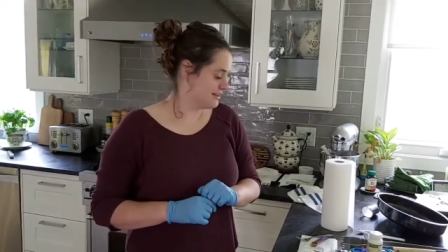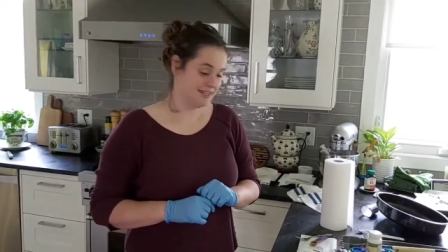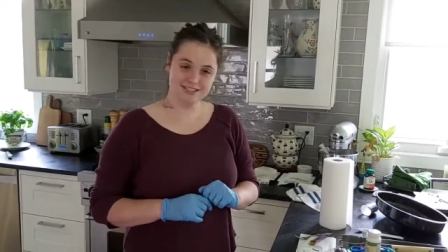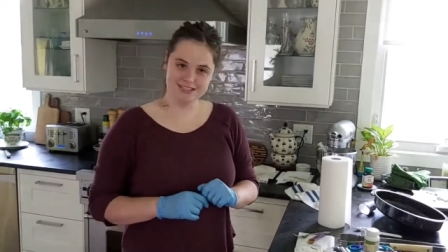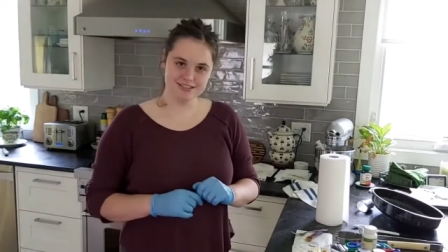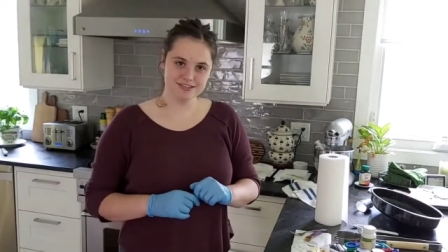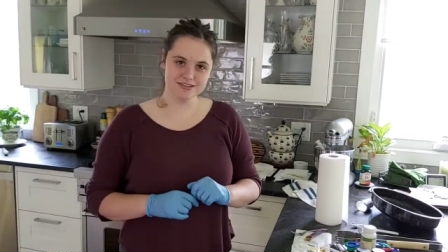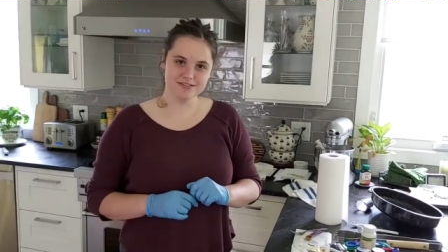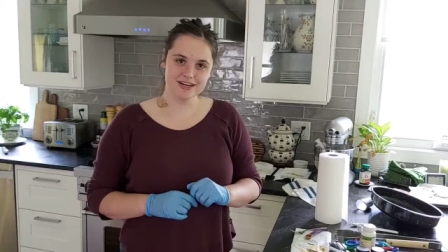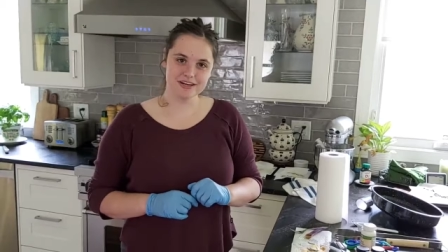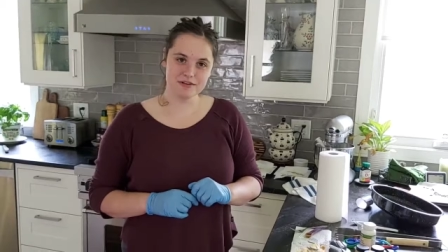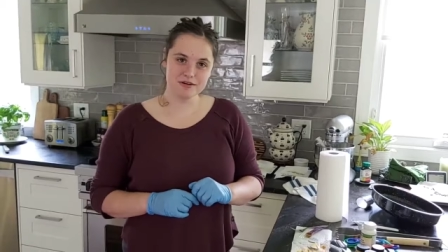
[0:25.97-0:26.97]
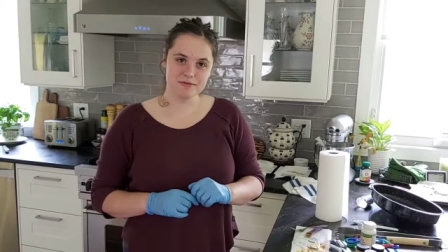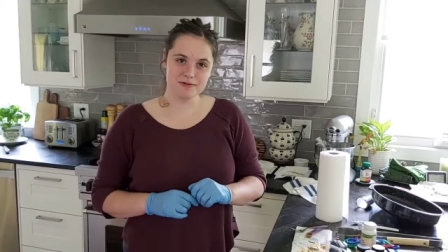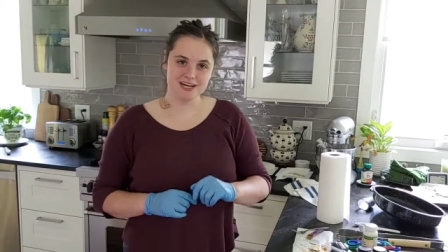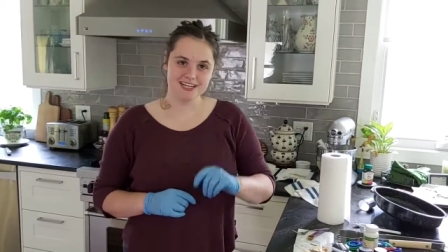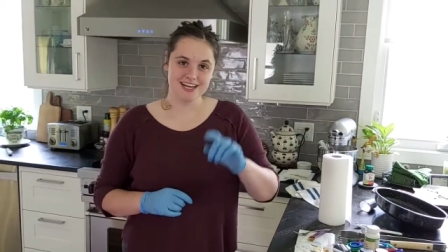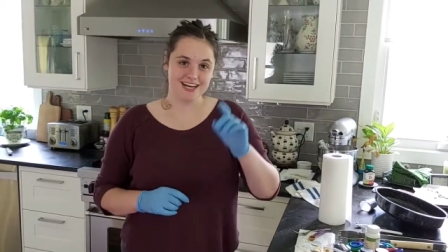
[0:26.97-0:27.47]
This isn't your regular
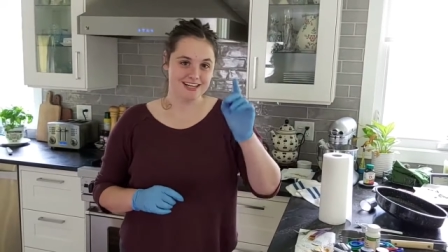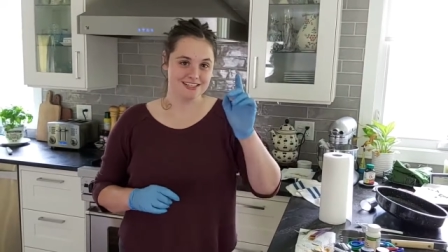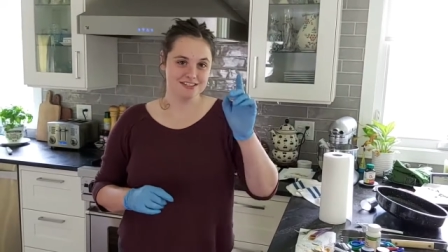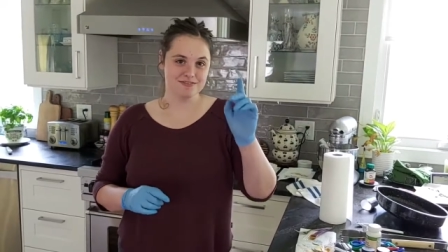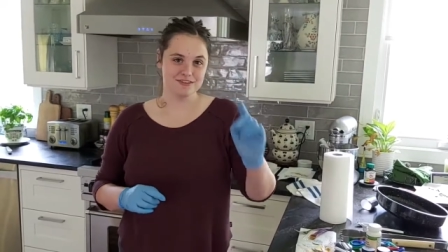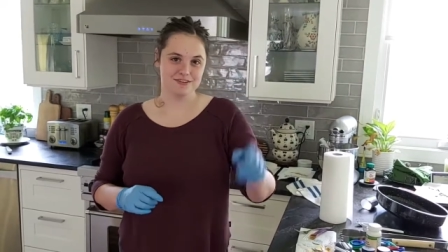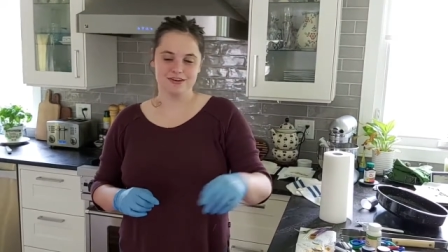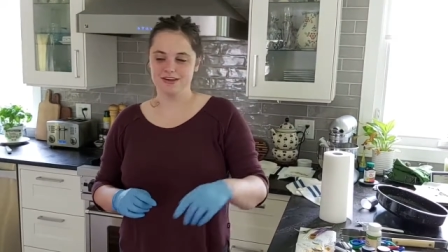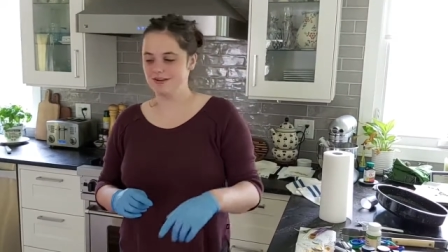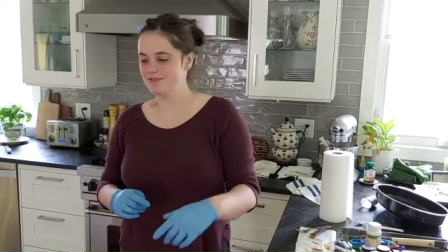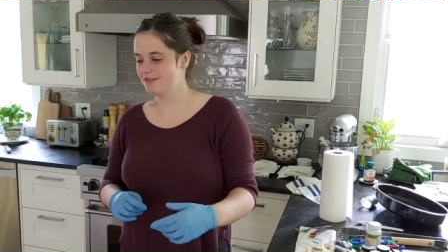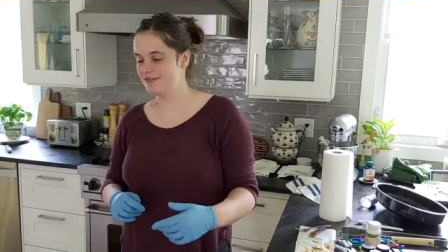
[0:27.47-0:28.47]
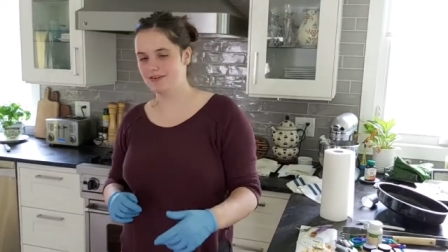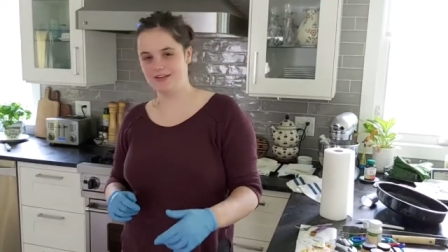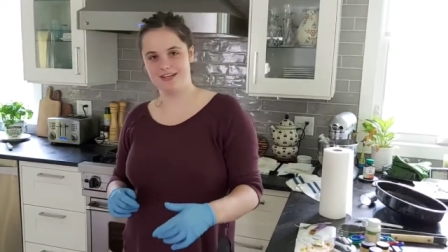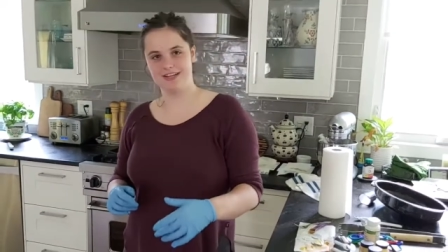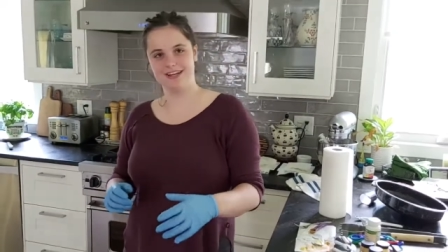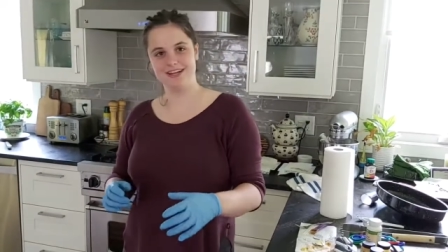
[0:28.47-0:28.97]
podcast. If you're looking
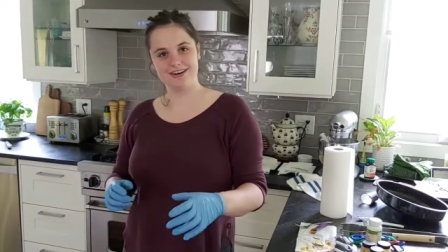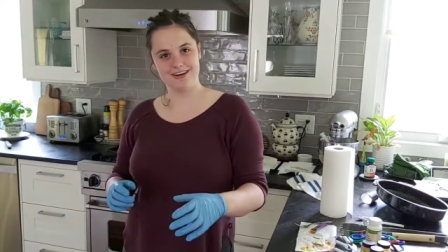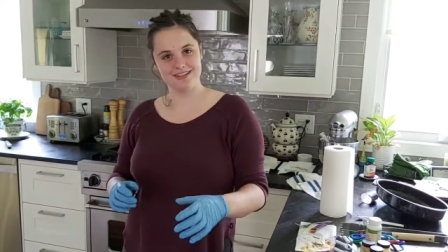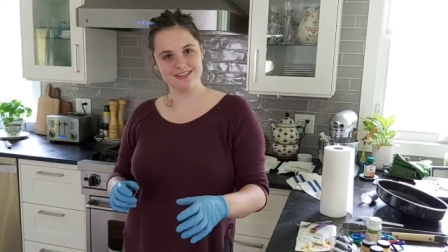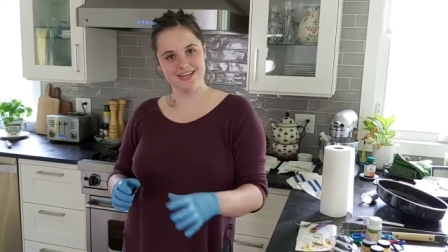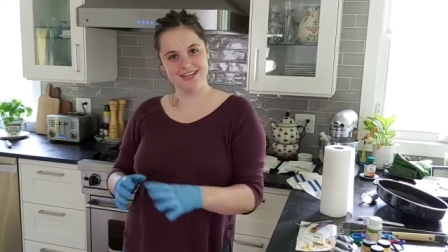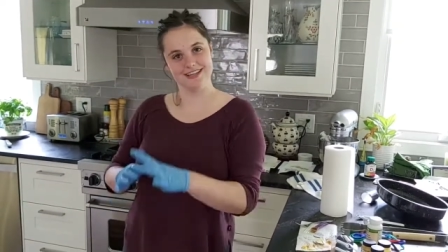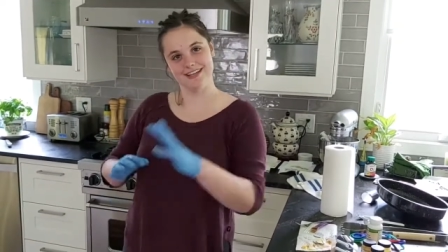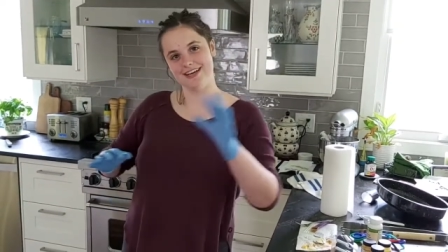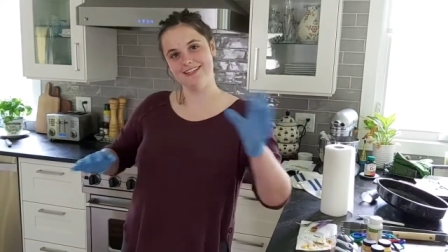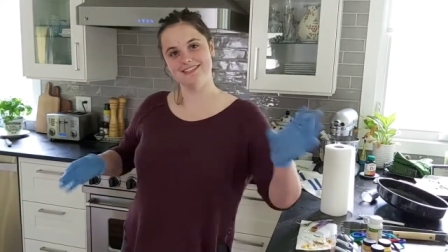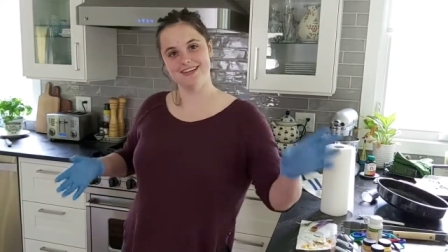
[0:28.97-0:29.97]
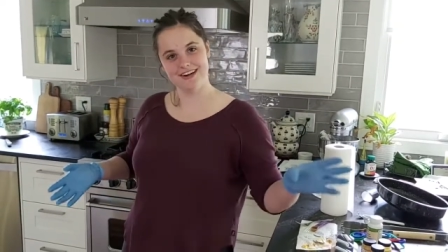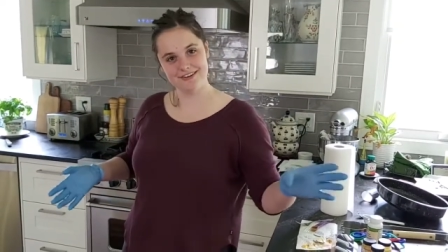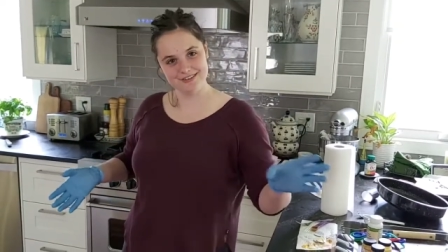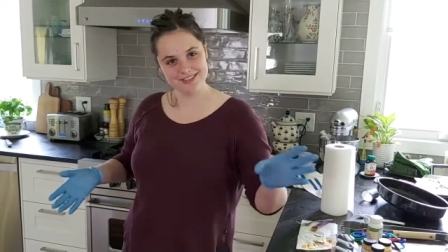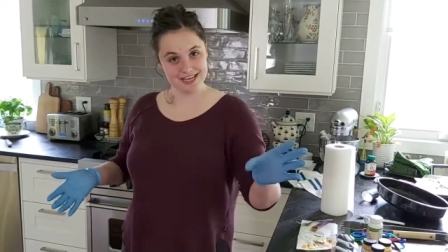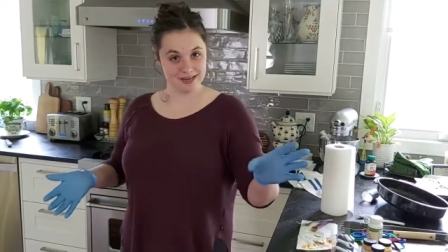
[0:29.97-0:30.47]
for knitting content, that's
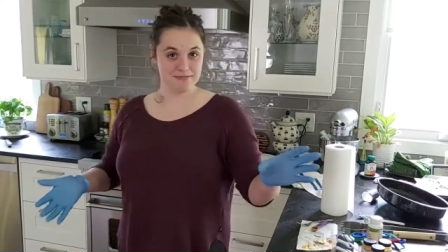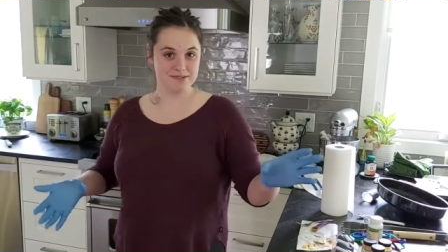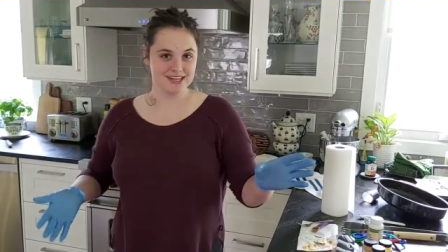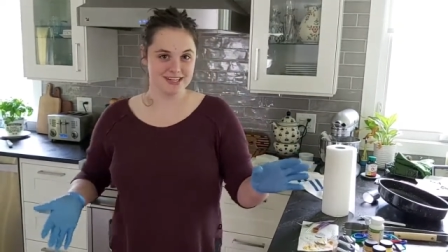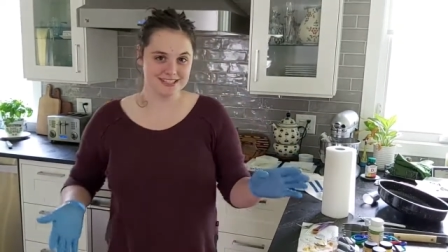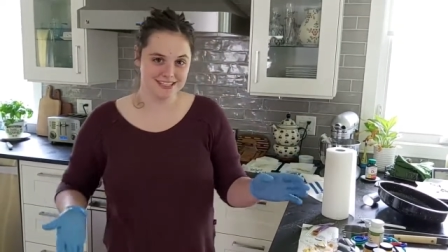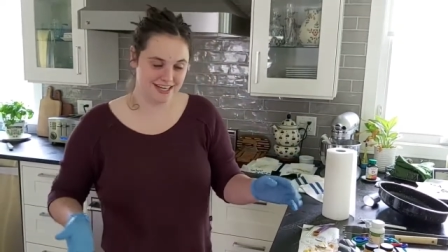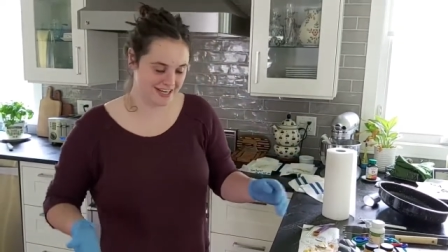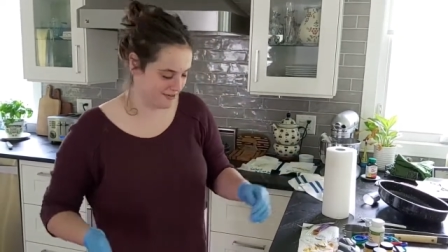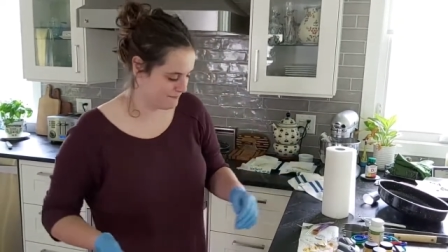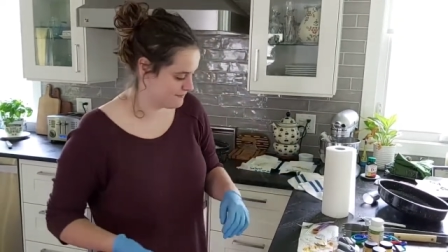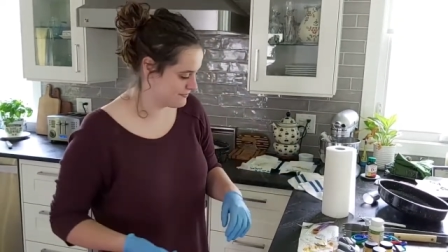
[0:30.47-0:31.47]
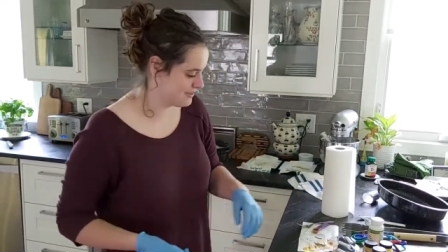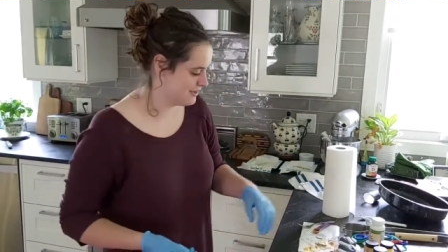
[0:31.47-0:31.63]
not what's happening today.